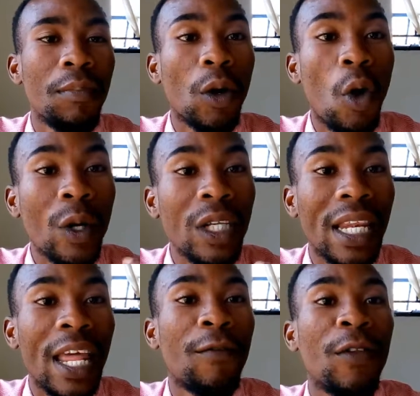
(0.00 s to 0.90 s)
But all
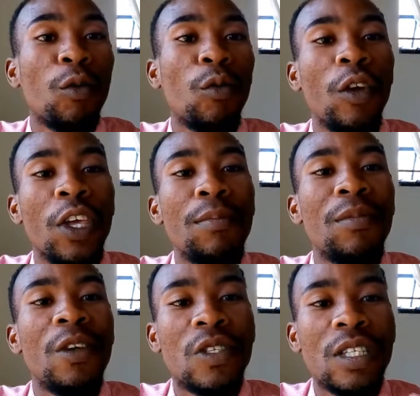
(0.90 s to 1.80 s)
it left
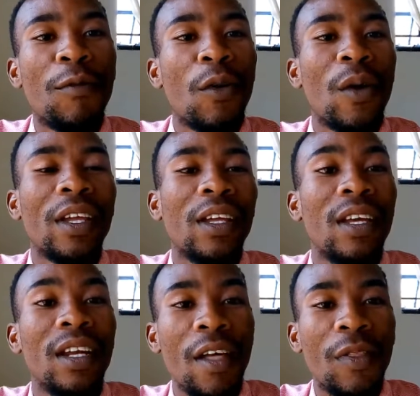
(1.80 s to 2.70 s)
him is suffering,
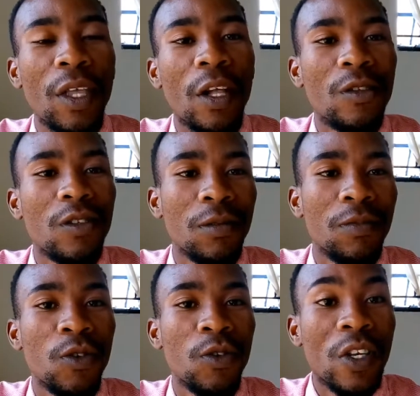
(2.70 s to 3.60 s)
nothing else.